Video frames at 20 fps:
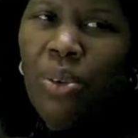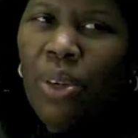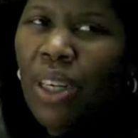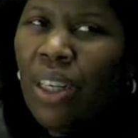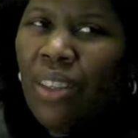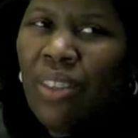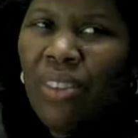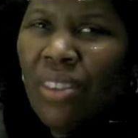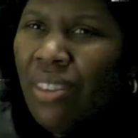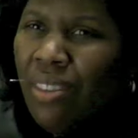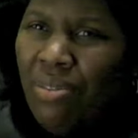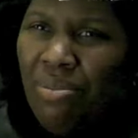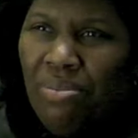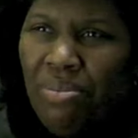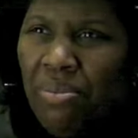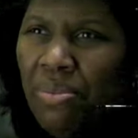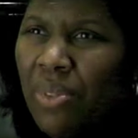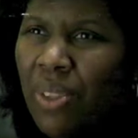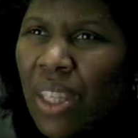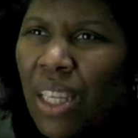well,
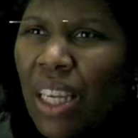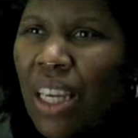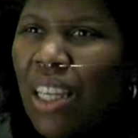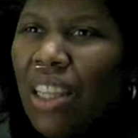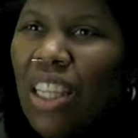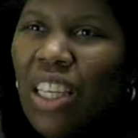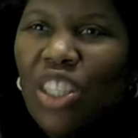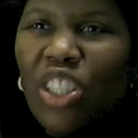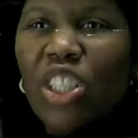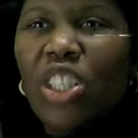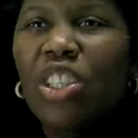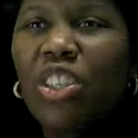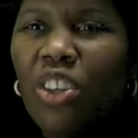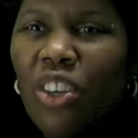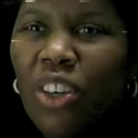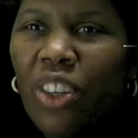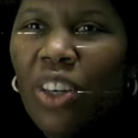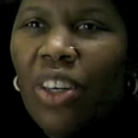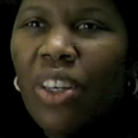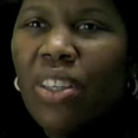they're just
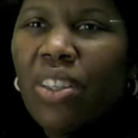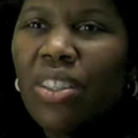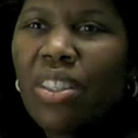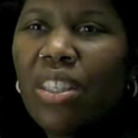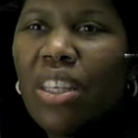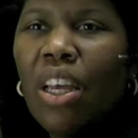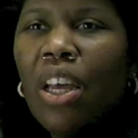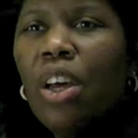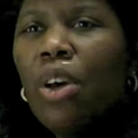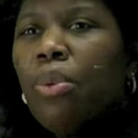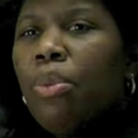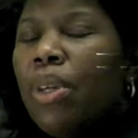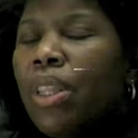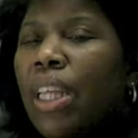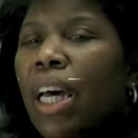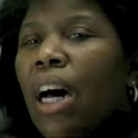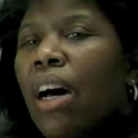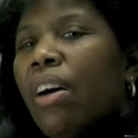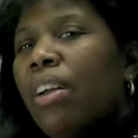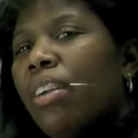girls
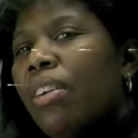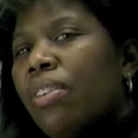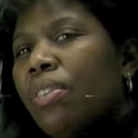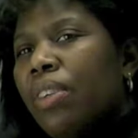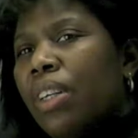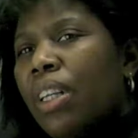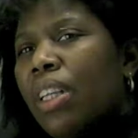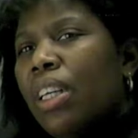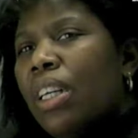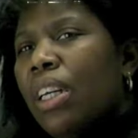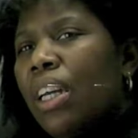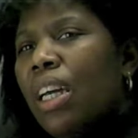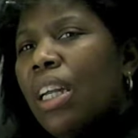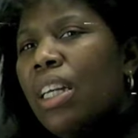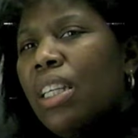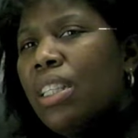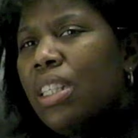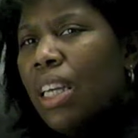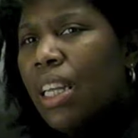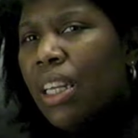without really an
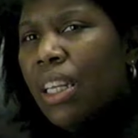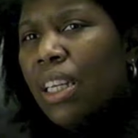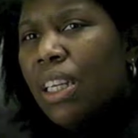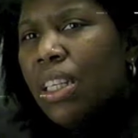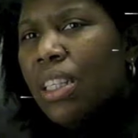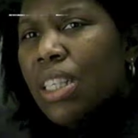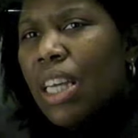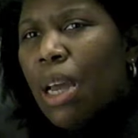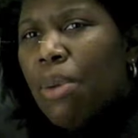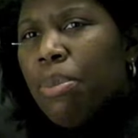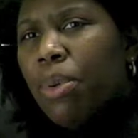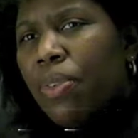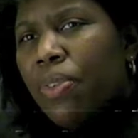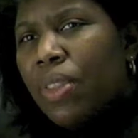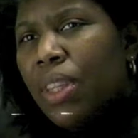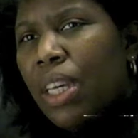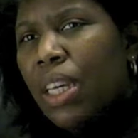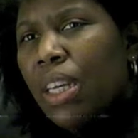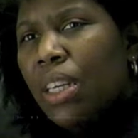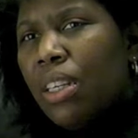identity type of
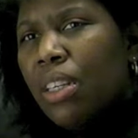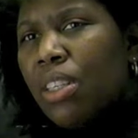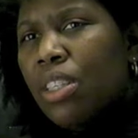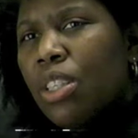thing.